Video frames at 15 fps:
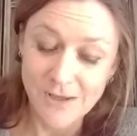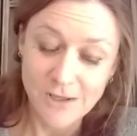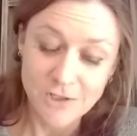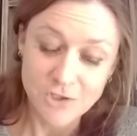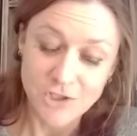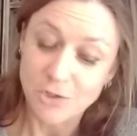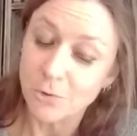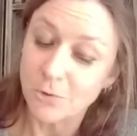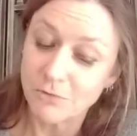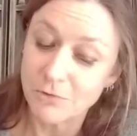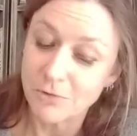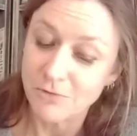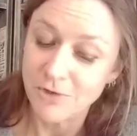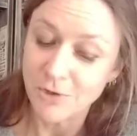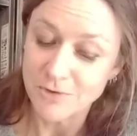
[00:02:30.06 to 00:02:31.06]
She called for
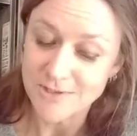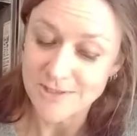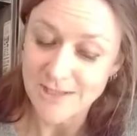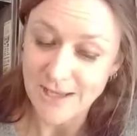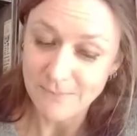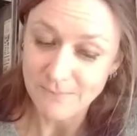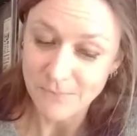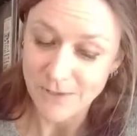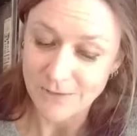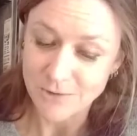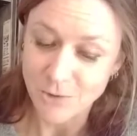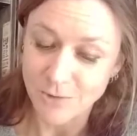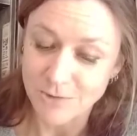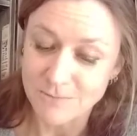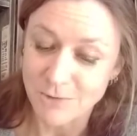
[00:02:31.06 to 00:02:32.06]
a fiancé and
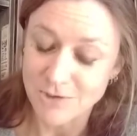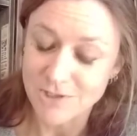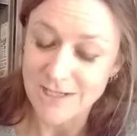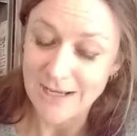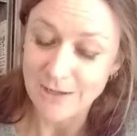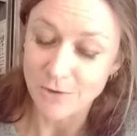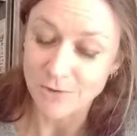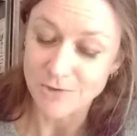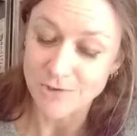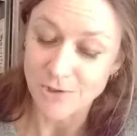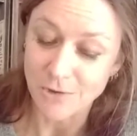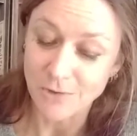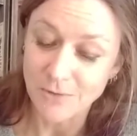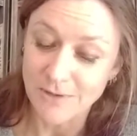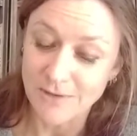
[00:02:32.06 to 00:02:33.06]
told him not to take on
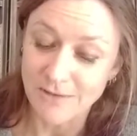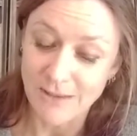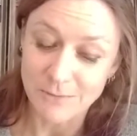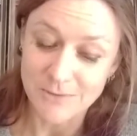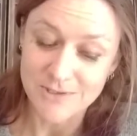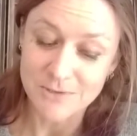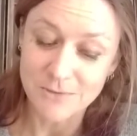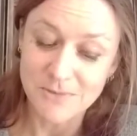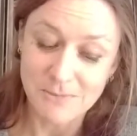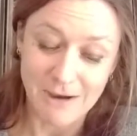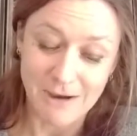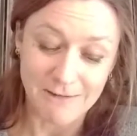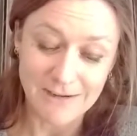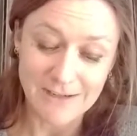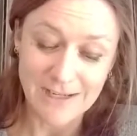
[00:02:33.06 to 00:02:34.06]
so, and that they would still be
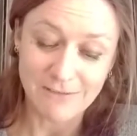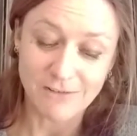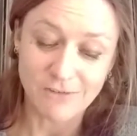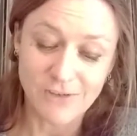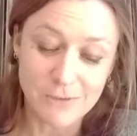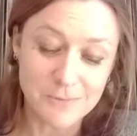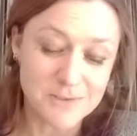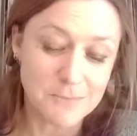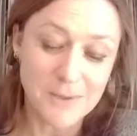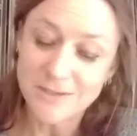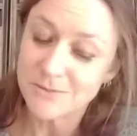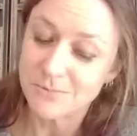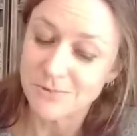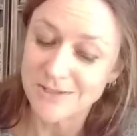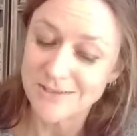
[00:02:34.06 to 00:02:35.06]
married, even if he was but
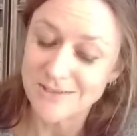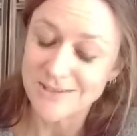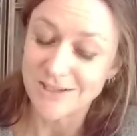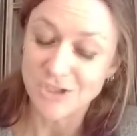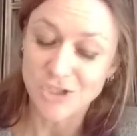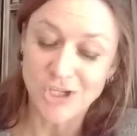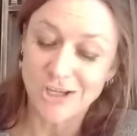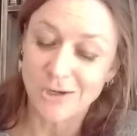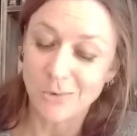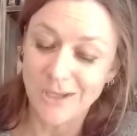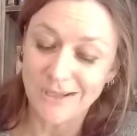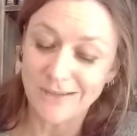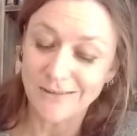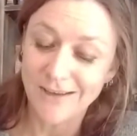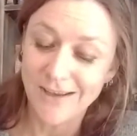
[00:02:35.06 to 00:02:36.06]
a prince and she a
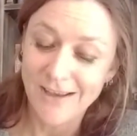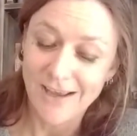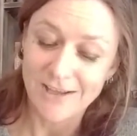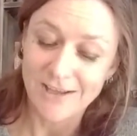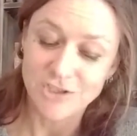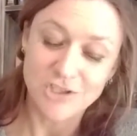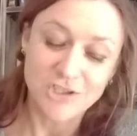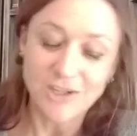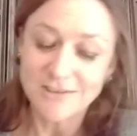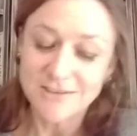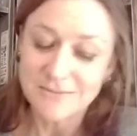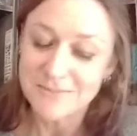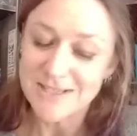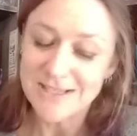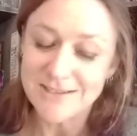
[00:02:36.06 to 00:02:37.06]
queen, and she chucked
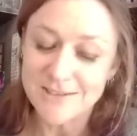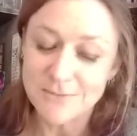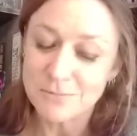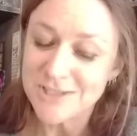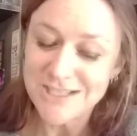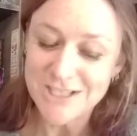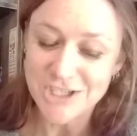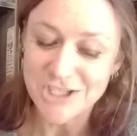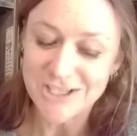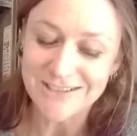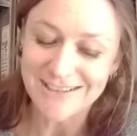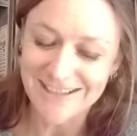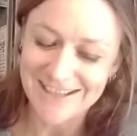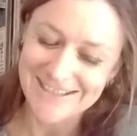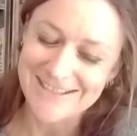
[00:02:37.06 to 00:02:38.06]
him beneath his pretty chin
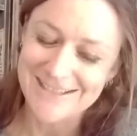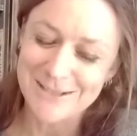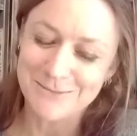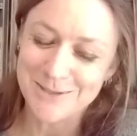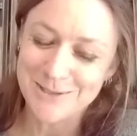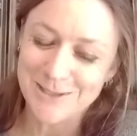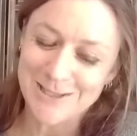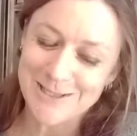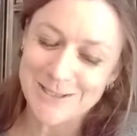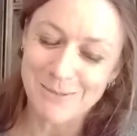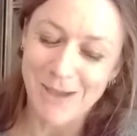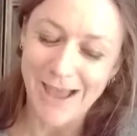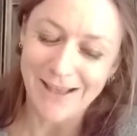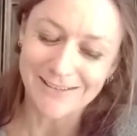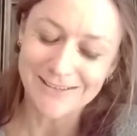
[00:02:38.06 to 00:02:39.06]
and kissed him until he
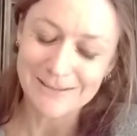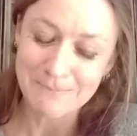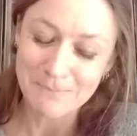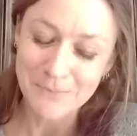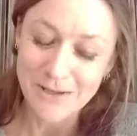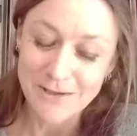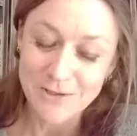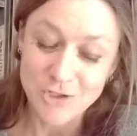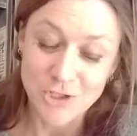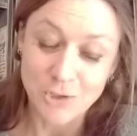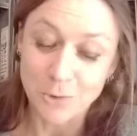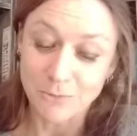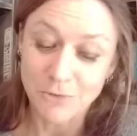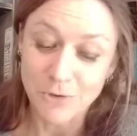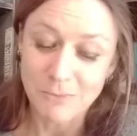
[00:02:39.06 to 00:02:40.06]
smiled. She
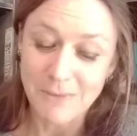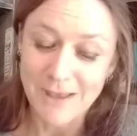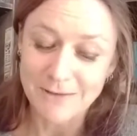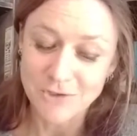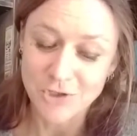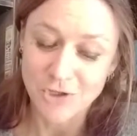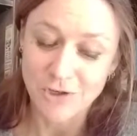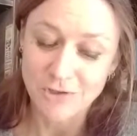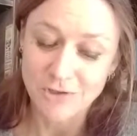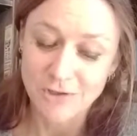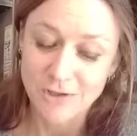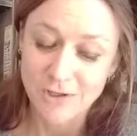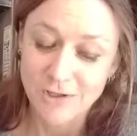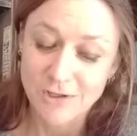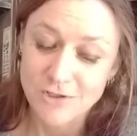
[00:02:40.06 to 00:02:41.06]
called for her mail shirt,
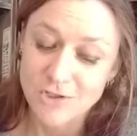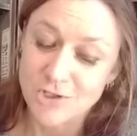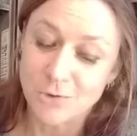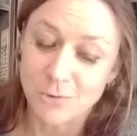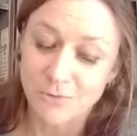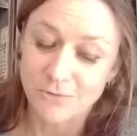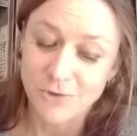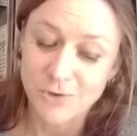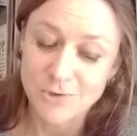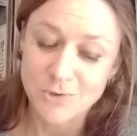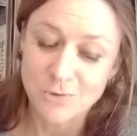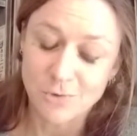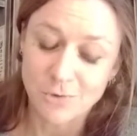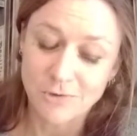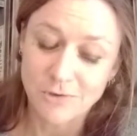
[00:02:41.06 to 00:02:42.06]
she called for her
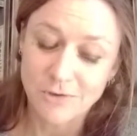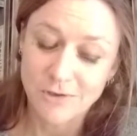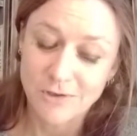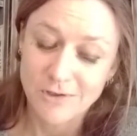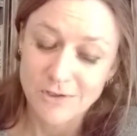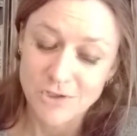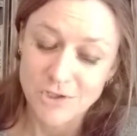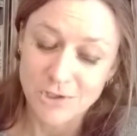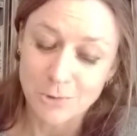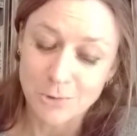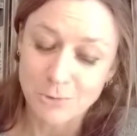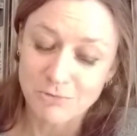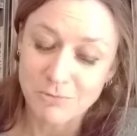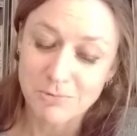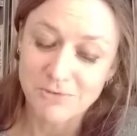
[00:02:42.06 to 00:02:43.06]
sword, she
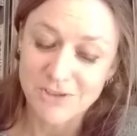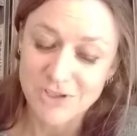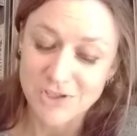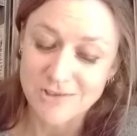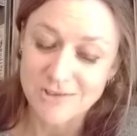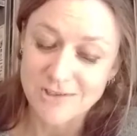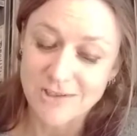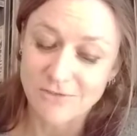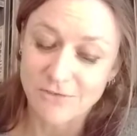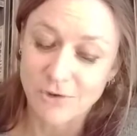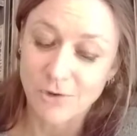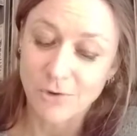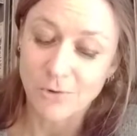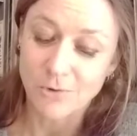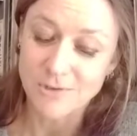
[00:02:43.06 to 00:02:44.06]
called for provisions and for
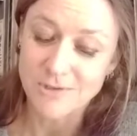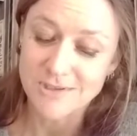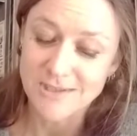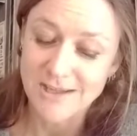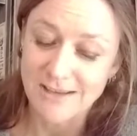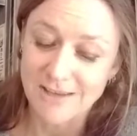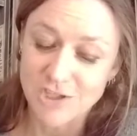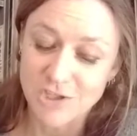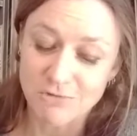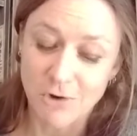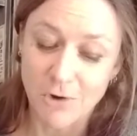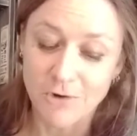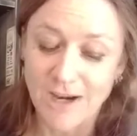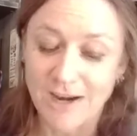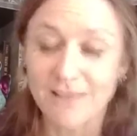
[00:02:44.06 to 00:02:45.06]
her horse, and then she
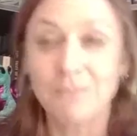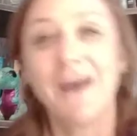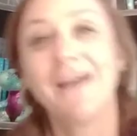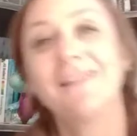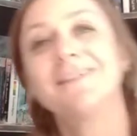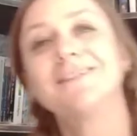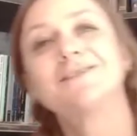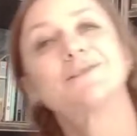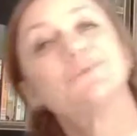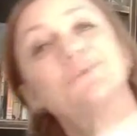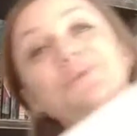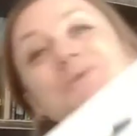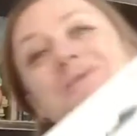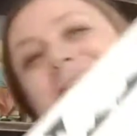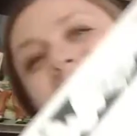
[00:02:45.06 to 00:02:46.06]
rode out of the palace
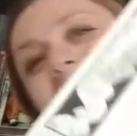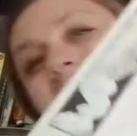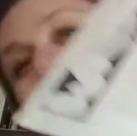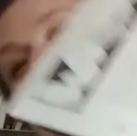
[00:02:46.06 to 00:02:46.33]
towards the